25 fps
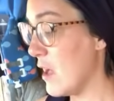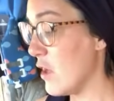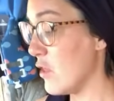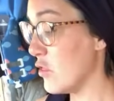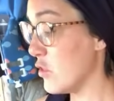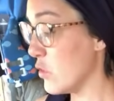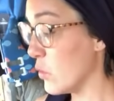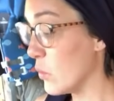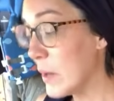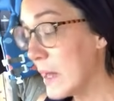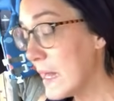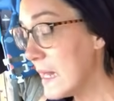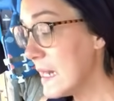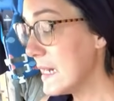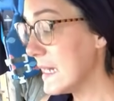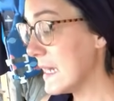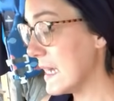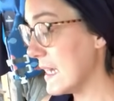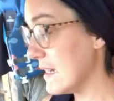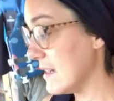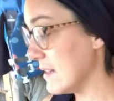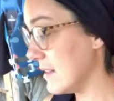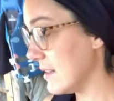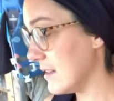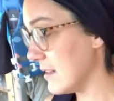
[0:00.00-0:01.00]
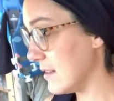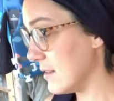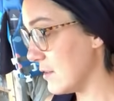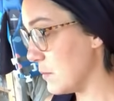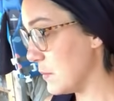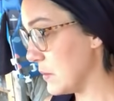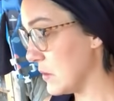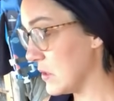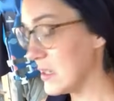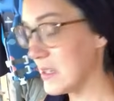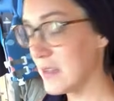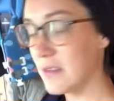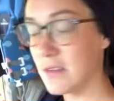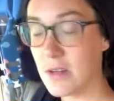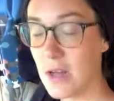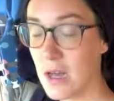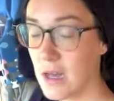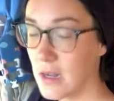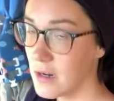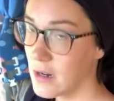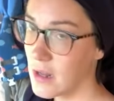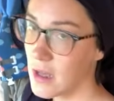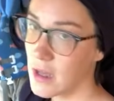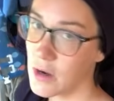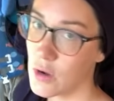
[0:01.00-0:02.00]
The way to get into the Spirit is
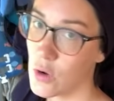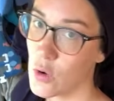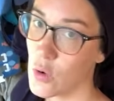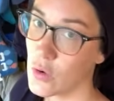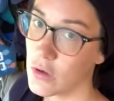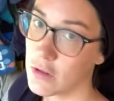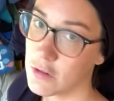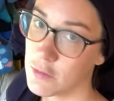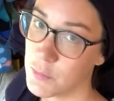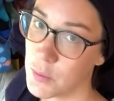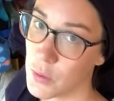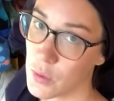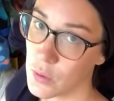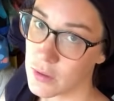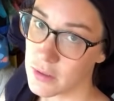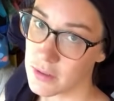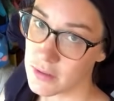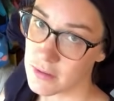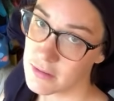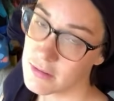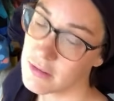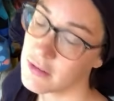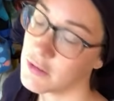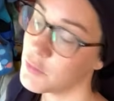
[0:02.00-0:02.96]
not a lot of hocus pocus.